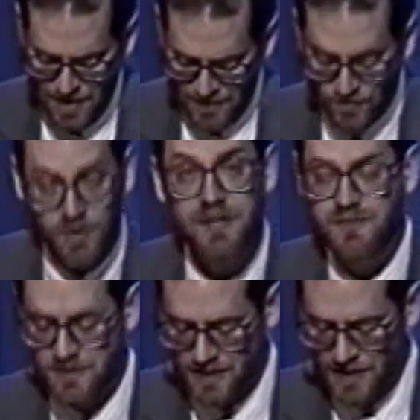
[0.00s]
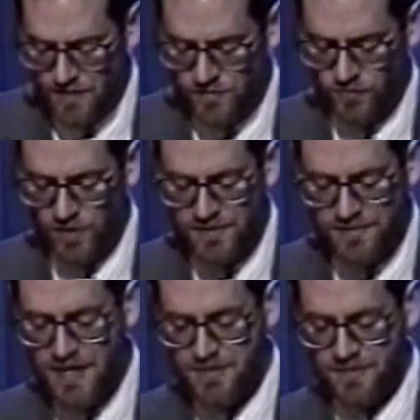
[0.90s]
And the reason he gives for it is
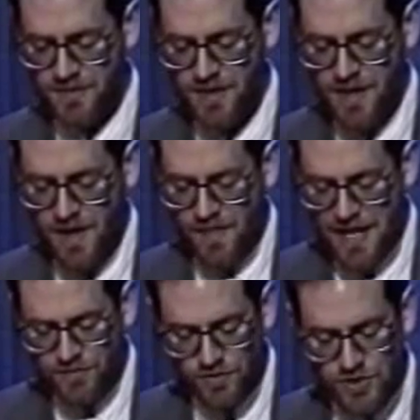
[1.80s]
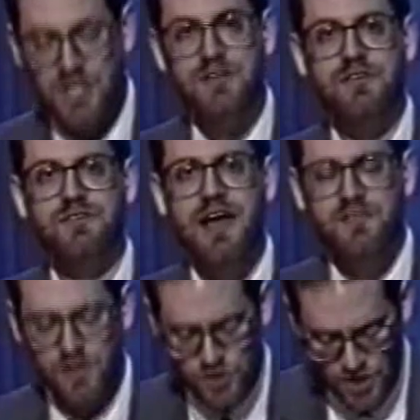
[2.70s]
this, that to Jesus
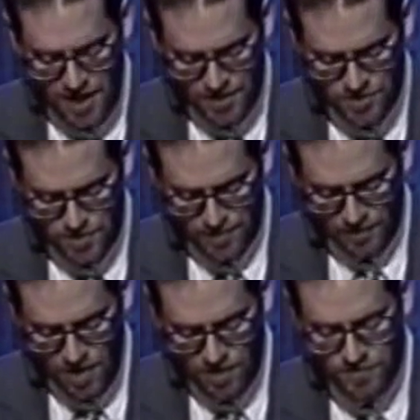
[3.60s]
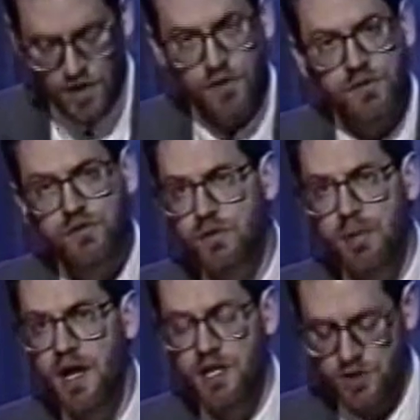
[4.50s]
as a judge it belongs also to
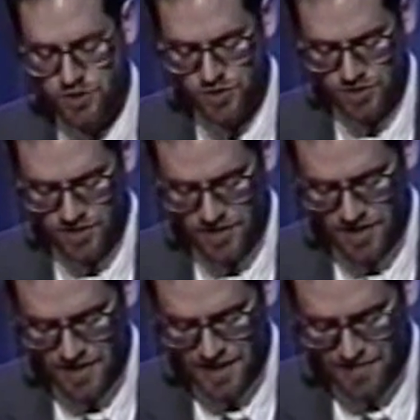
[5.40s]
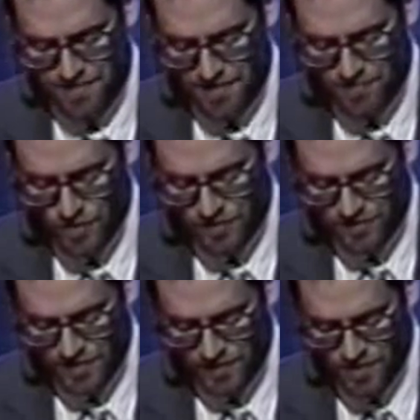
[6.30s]
punish, but
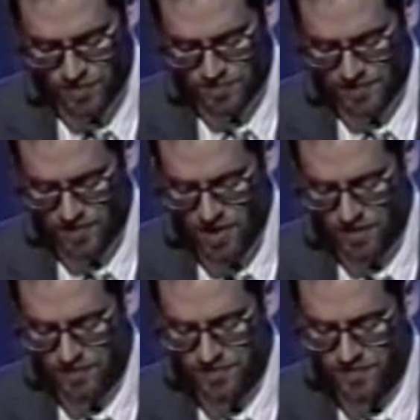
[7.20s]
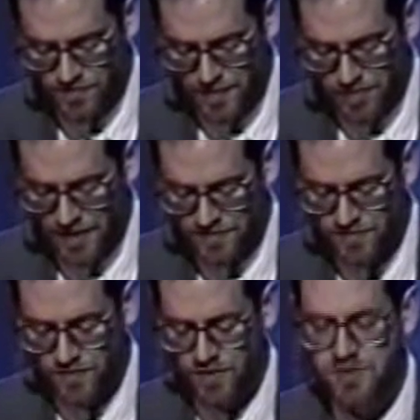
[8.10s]
mercy alone belongs to the Blessed
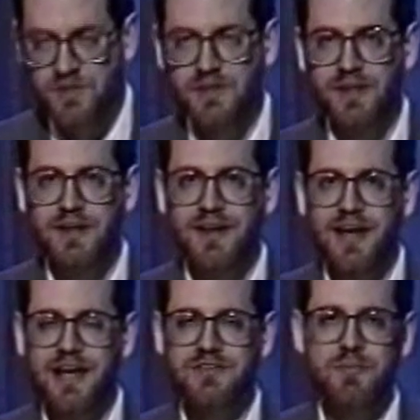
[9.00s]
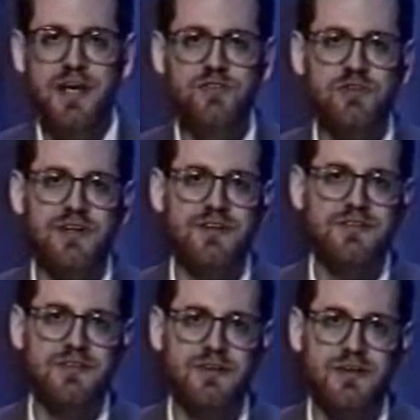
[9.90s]
Virgin as a
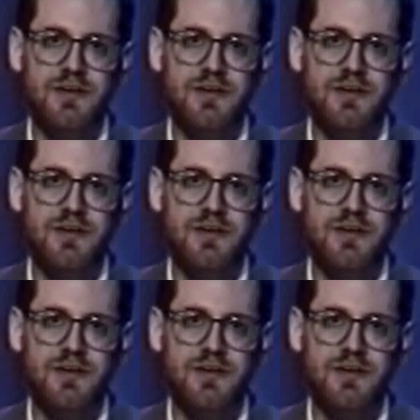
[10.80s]
patroness.